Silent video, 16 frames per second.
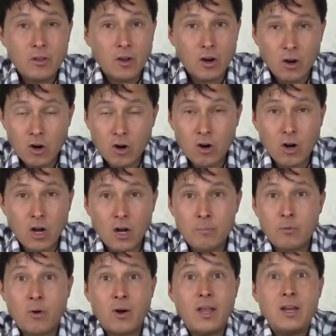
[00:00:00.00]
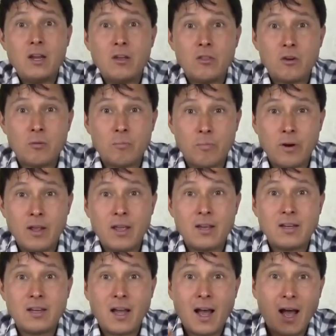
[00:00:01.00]
a Hurom or any other
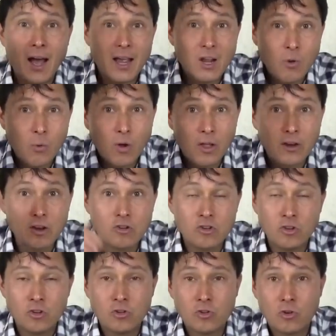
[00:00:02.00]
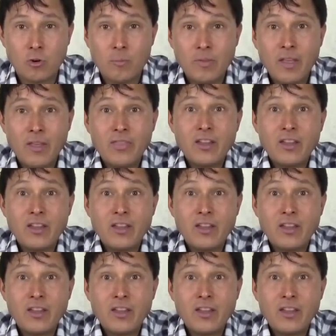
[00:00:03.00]
brand high quality juicer